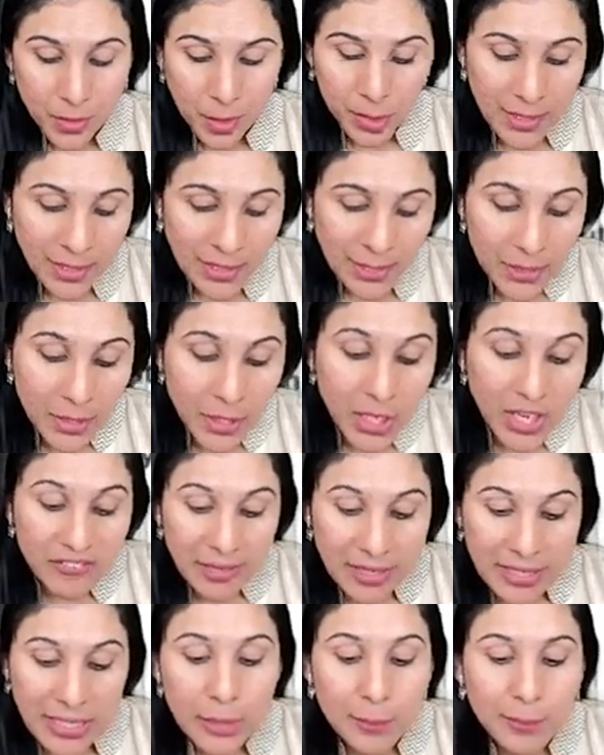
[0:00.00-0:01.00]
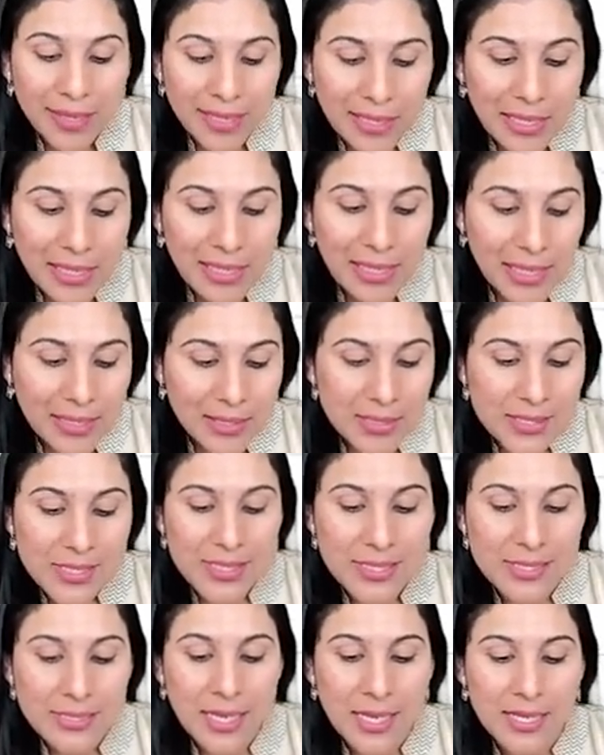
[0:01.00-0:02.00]
Alright, very quickly let us
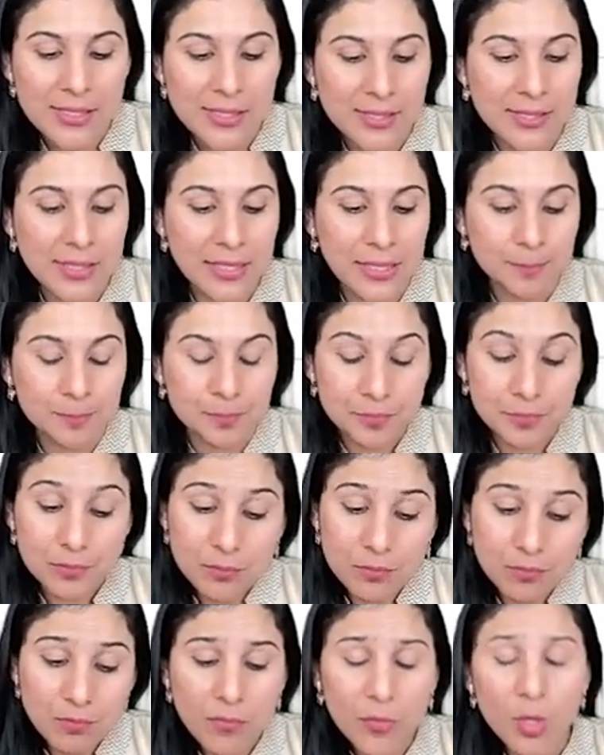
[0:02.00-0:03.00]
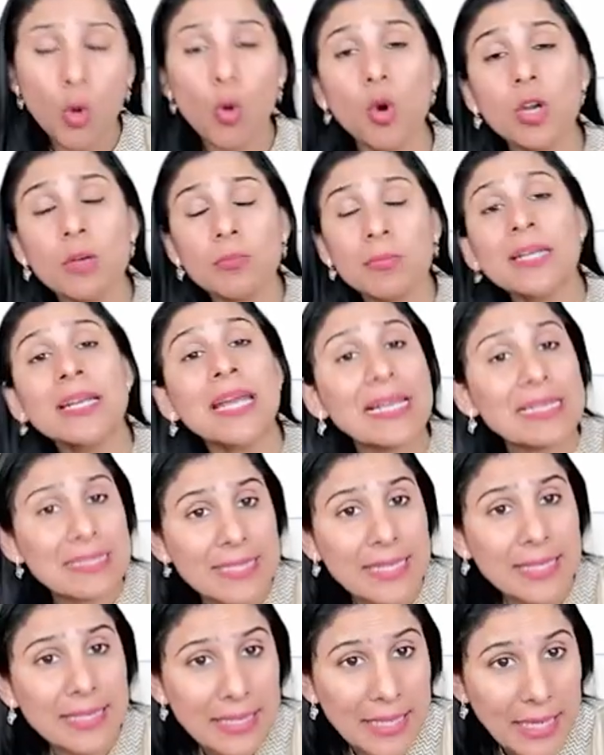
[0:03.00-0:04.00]
discuss the
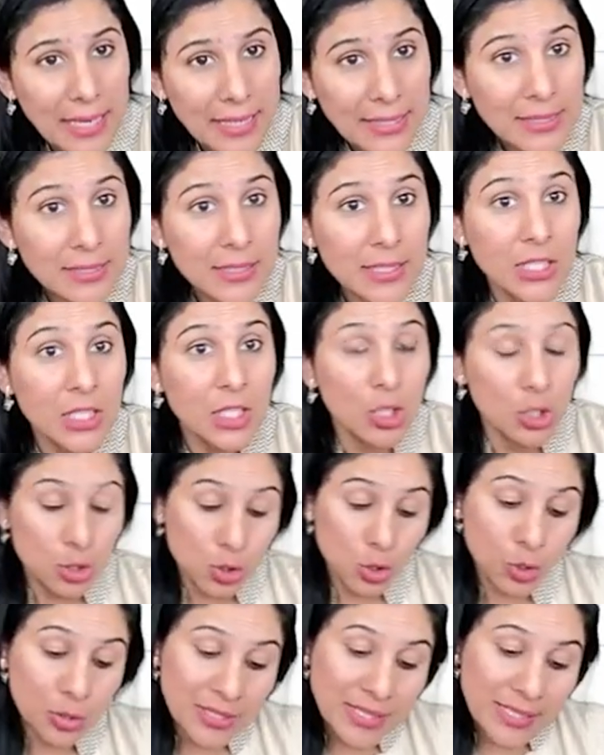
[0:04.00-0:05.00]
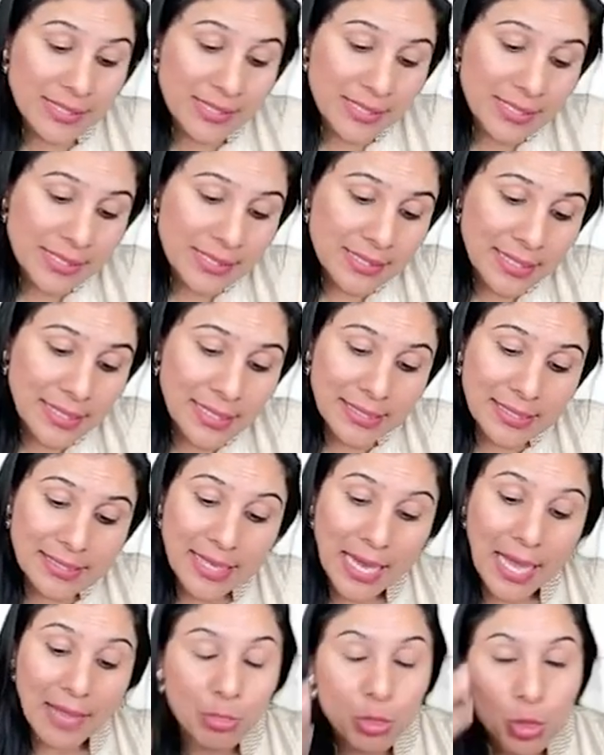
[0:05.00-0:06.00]
Holmlund-Hellsing line. So this is the
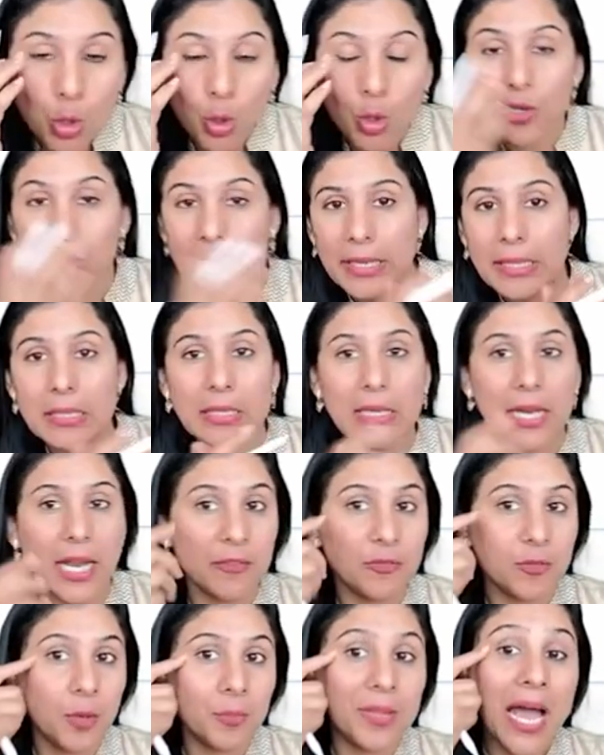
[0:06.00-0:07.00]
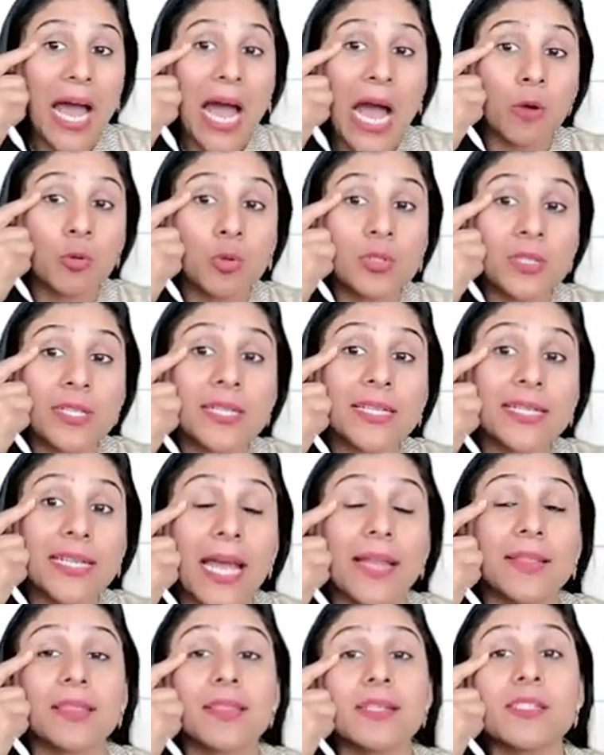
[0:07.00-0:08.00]
canthotragal line from the outer
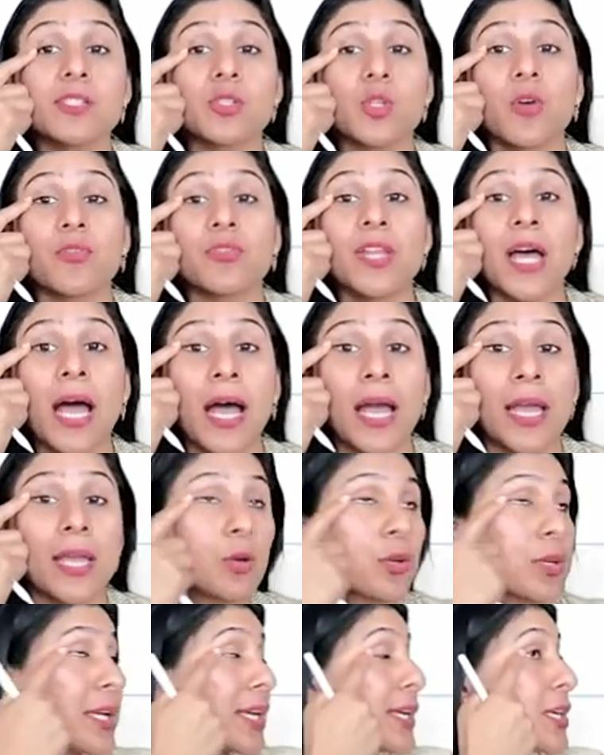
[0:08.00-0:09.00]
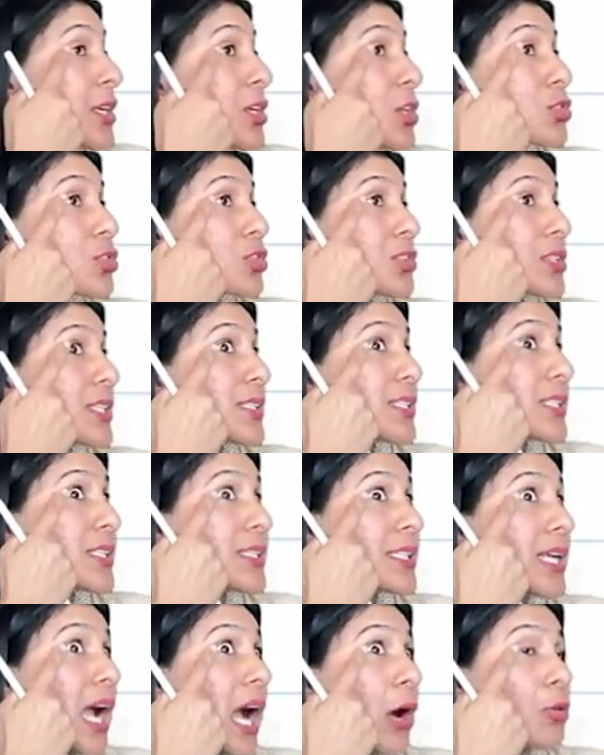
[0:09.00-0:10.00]
canthus of the eye. Okay. So this
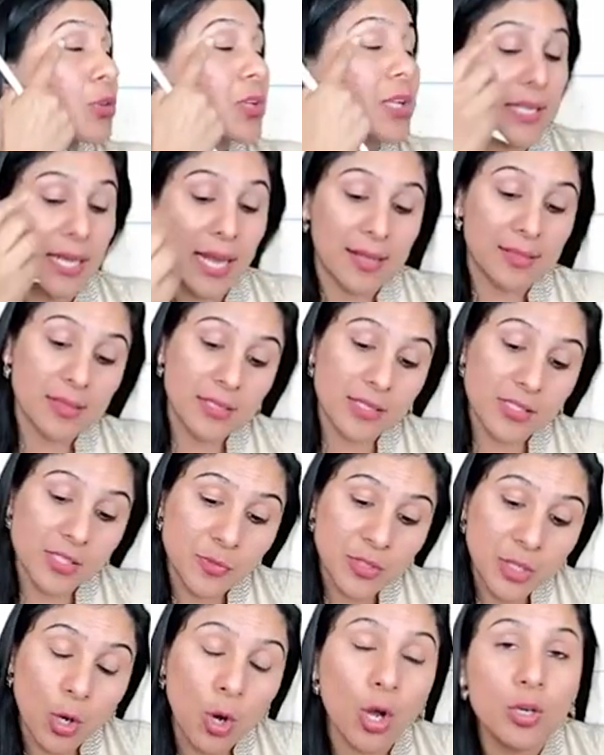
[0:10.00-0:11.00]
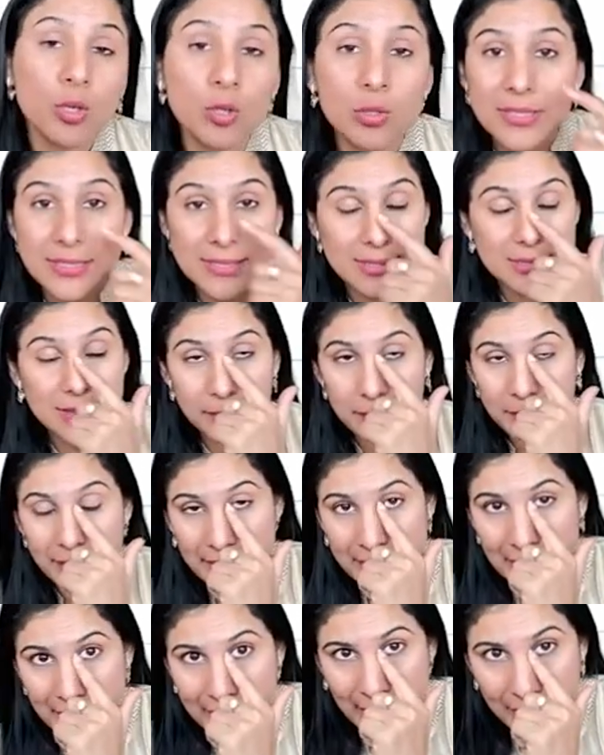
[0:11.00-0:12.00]
is the outer canthus. We all know this is the
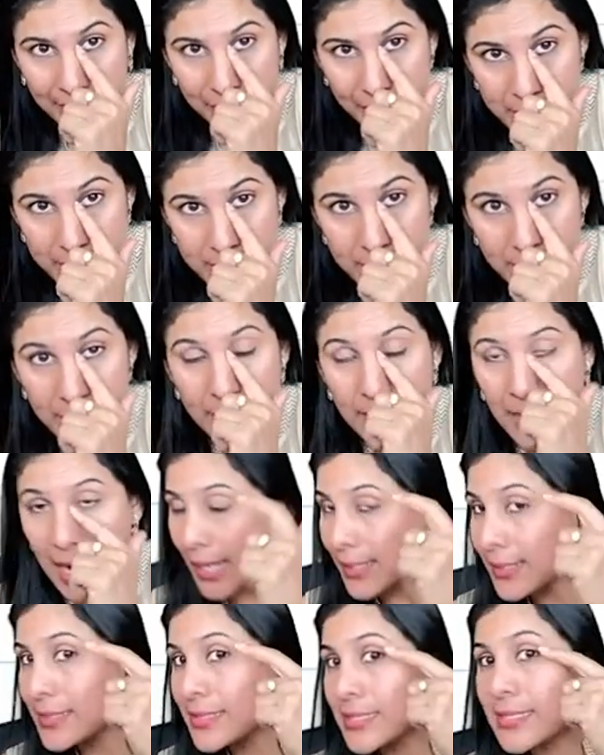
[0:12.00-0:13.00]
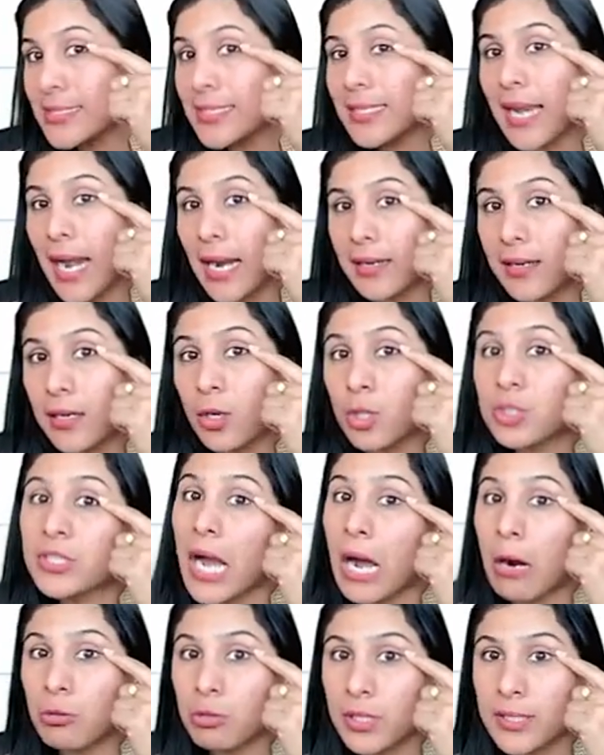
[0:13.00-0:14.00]
medial canthus and this is the lateral or
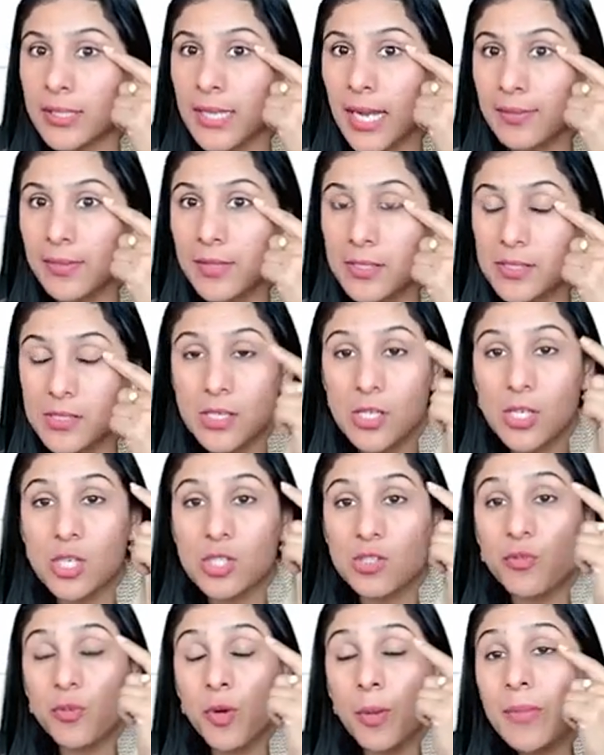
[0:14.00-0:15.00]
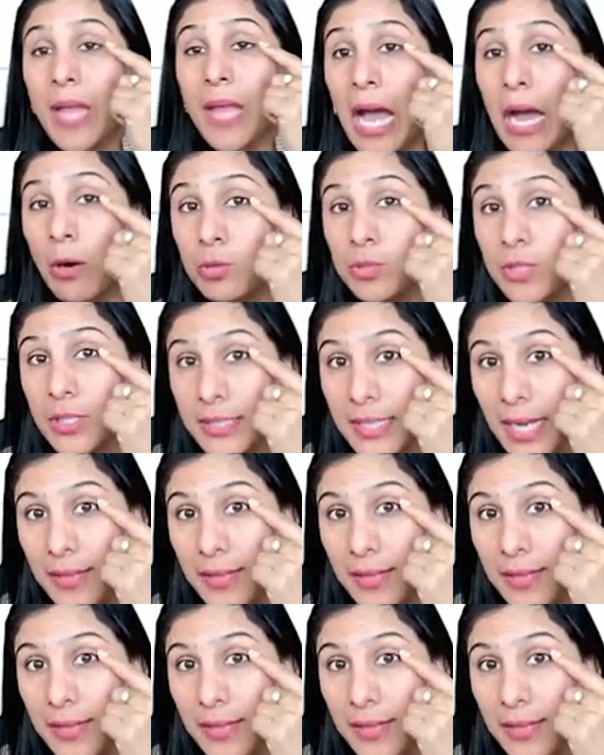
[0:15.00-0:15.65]
the outer canthus. So from the outer